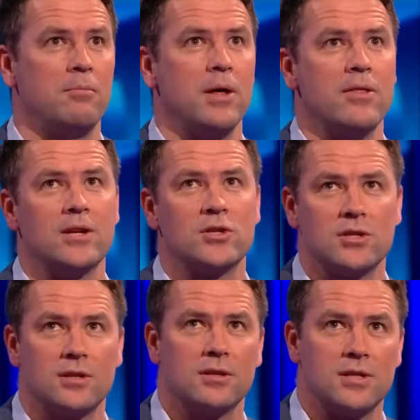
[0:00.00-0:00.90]
but
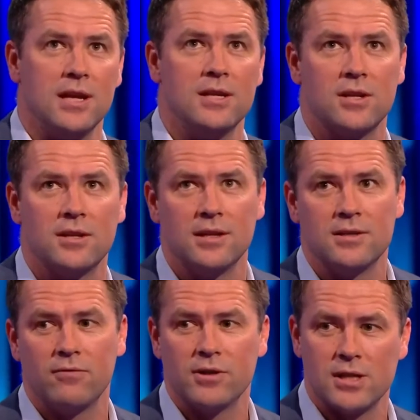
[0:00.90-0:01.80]
this season,
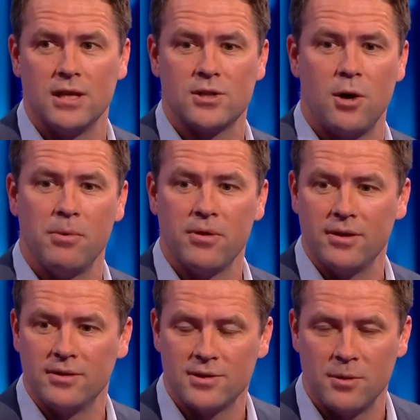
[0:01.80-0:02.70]
he's obviously top of
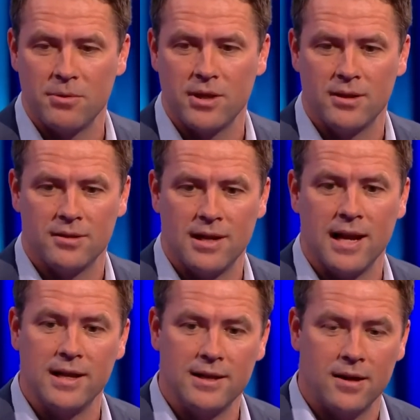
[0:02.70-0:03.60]
the La
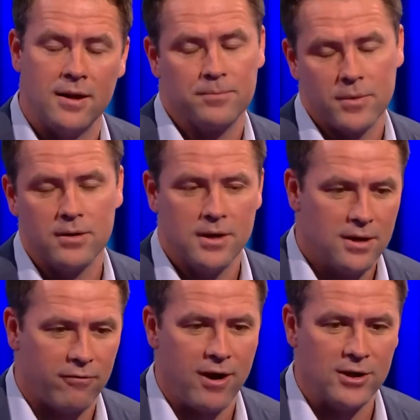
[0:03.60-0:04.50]
Ligue,
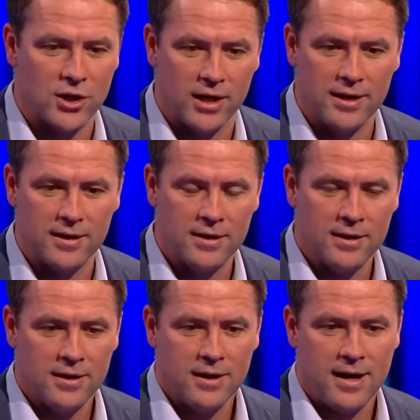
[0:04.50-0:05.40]
the French league,
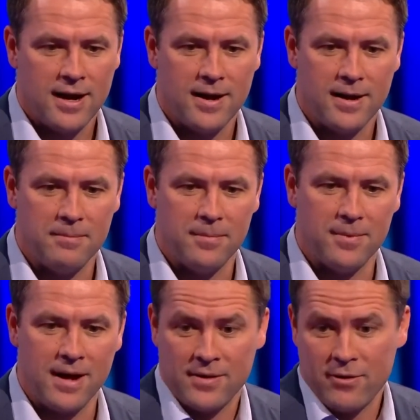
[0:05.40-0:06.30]
and
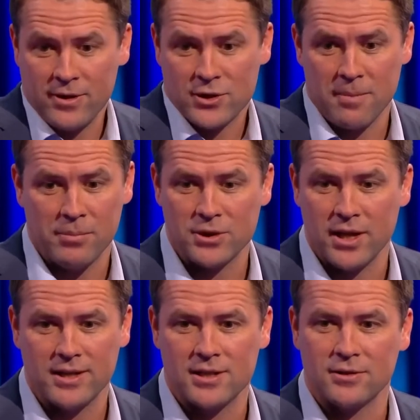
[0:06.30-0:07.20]
they're in the Champions
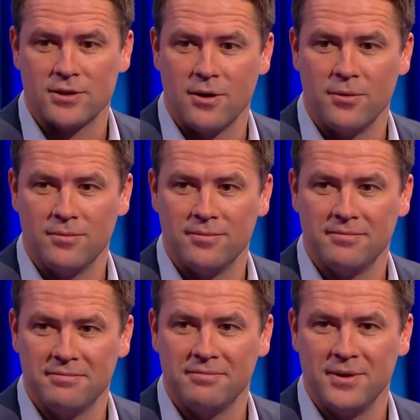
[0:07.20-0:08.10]
League still, so...
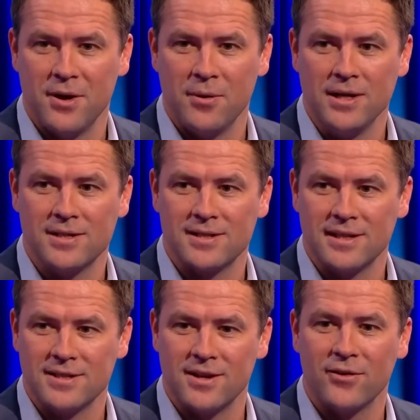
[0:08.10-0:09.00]
You know,
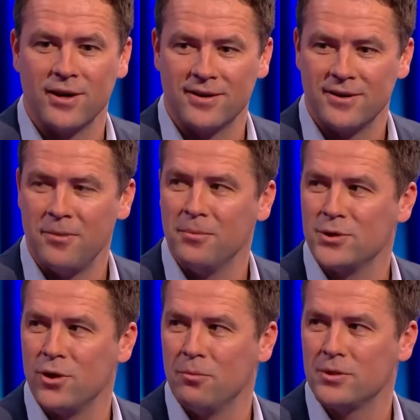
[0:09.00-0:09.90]
he's looking
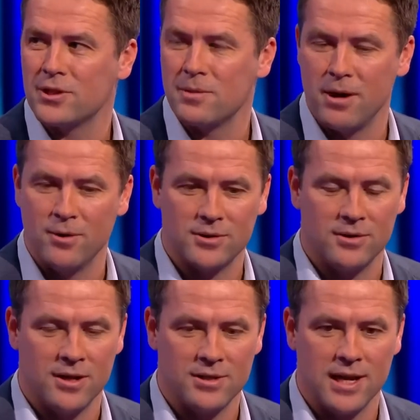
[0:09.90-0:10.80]
onwards and upwards, I suppose,
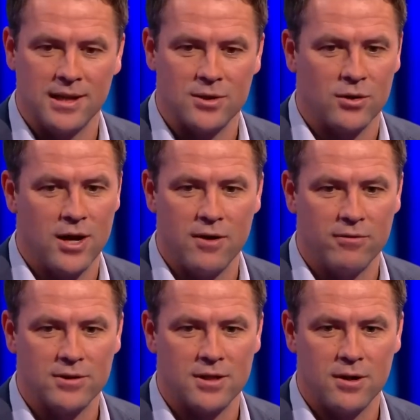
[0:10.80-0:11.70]
and Zidane's looking
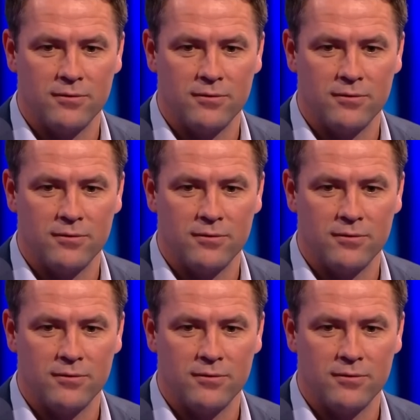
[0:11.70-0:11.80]
over his